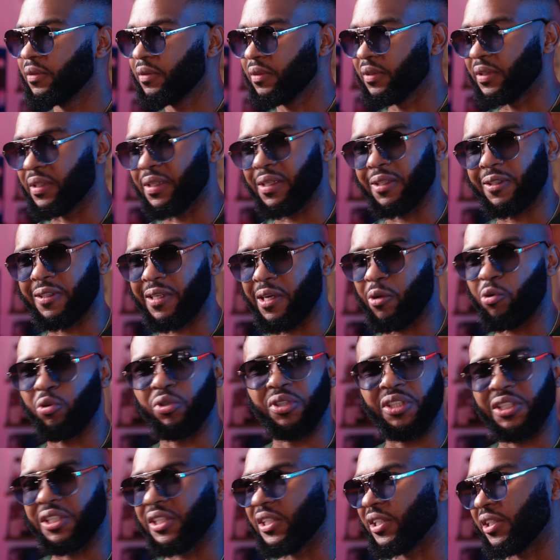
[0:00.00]
They say all
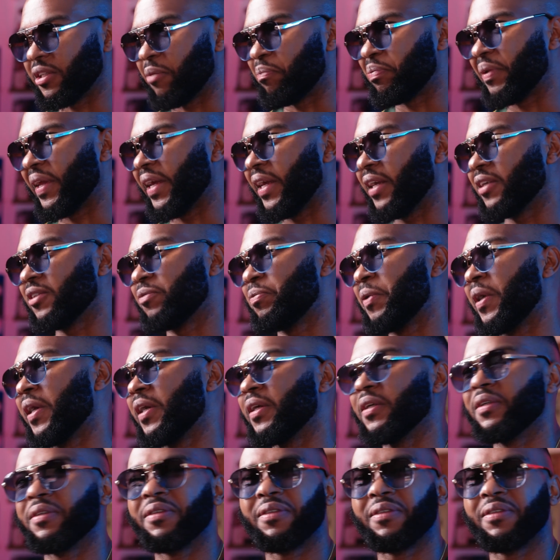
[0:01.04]
DJs are players, bro.